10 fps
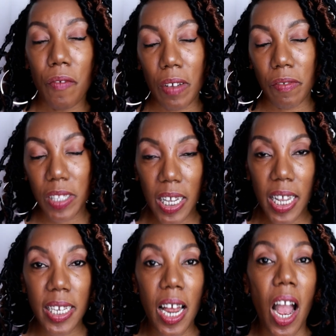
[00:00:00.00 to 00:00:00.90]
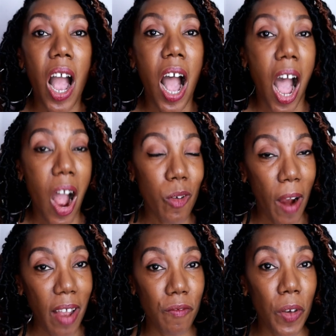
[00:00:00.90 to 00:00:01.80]
Z15. All
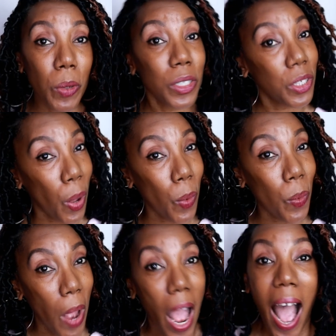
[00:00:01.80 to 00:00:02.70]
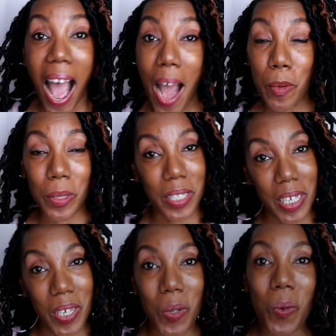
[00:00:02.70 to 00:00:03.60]
right, folks. So I will
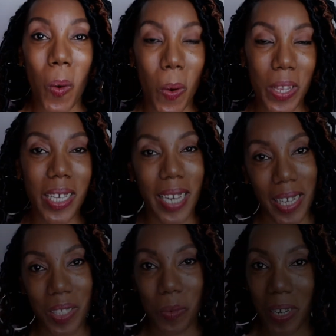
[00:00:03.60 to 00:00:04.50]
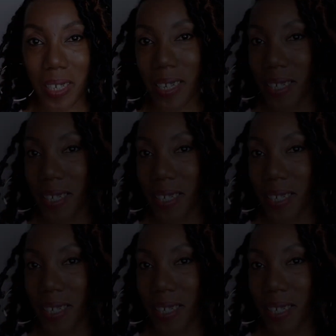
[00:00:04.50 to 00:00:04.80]
see you on the next one.